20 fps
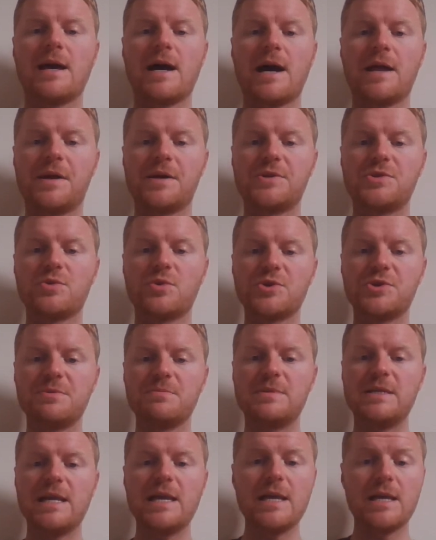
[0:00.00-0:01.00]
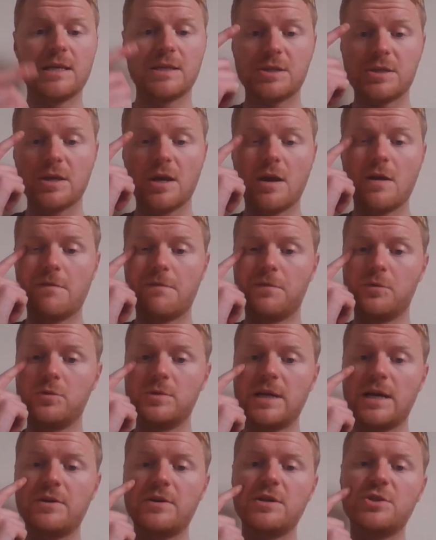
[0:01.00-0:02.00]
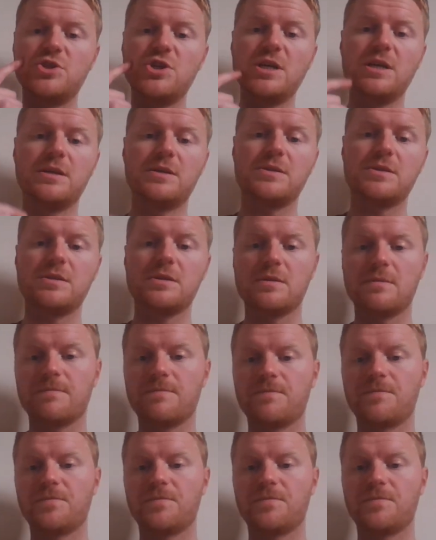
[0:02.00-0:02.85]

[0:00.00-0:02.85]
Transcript: and I saw some tears fall down her cheeks.